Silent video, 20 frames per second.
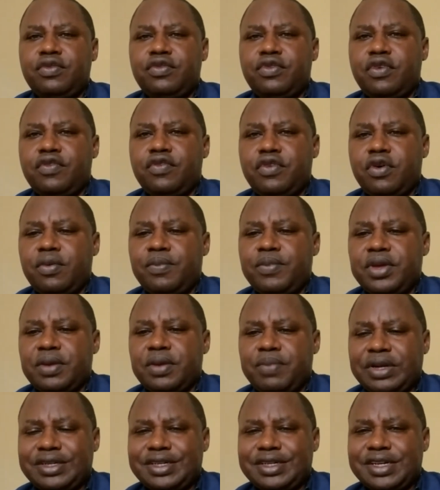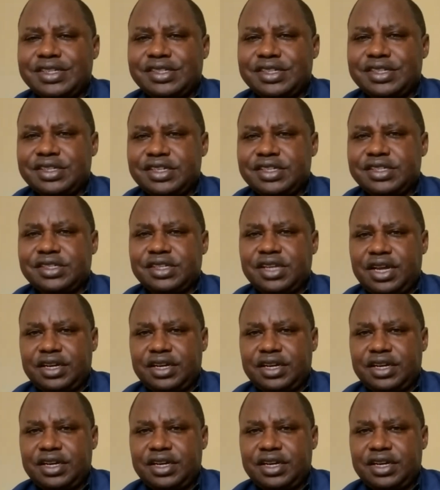for being partners in this